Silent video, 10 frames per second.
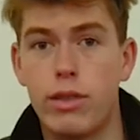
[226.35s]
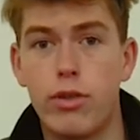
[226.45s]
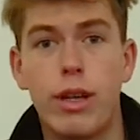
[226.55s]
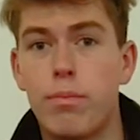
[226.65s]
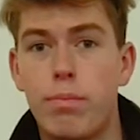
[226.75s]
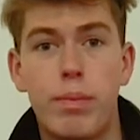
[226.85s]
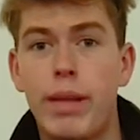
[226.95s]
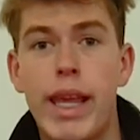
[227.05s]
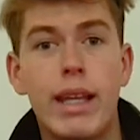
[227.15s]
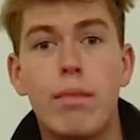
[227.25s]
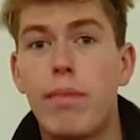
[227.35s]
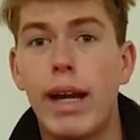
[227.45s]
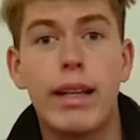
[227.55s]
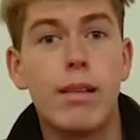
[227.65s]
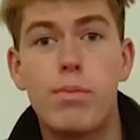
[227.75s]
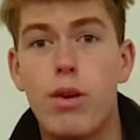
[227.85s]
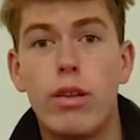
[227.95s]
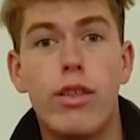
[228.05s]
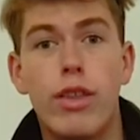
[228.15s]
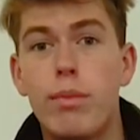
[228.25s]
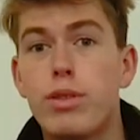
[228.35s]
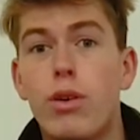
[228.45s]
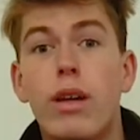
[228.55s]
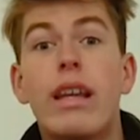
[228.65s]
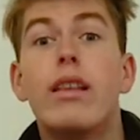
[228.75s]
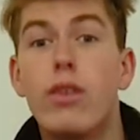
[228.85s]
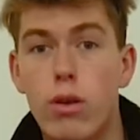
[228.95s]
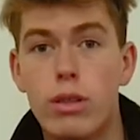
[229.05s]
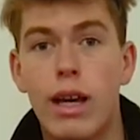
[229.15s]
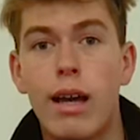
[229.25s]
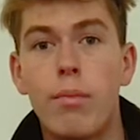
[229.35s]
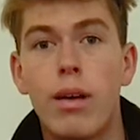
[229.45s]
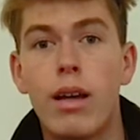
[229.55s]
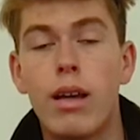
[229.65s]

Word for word: you can be playing the My Little Pony theme song in no time.